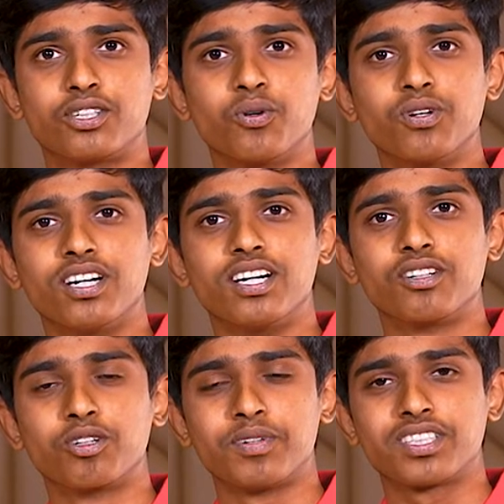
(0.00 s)

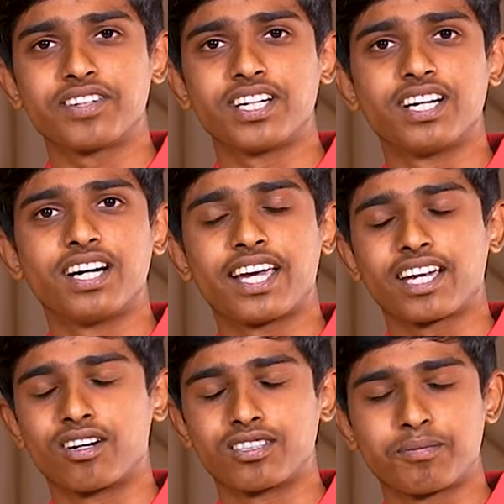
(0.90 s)
too much of a high
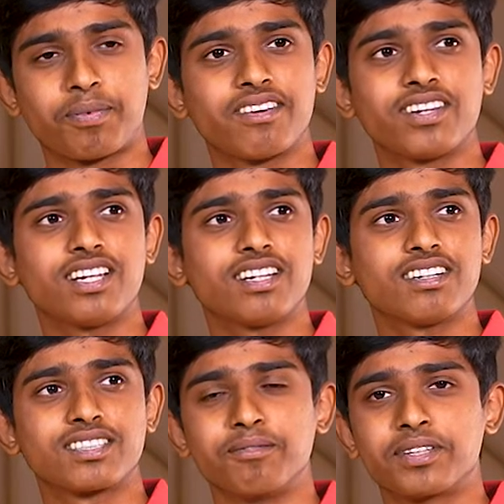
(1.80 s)
concept level
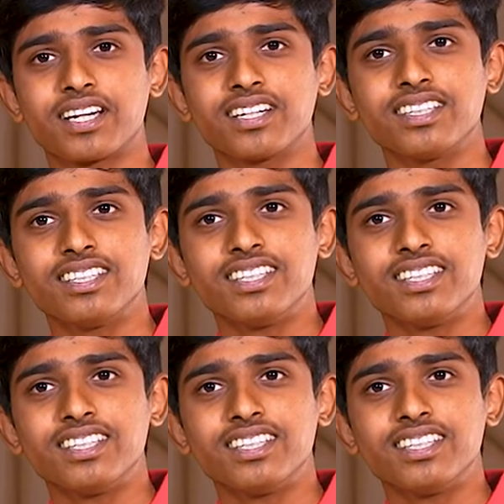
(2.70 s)
or something.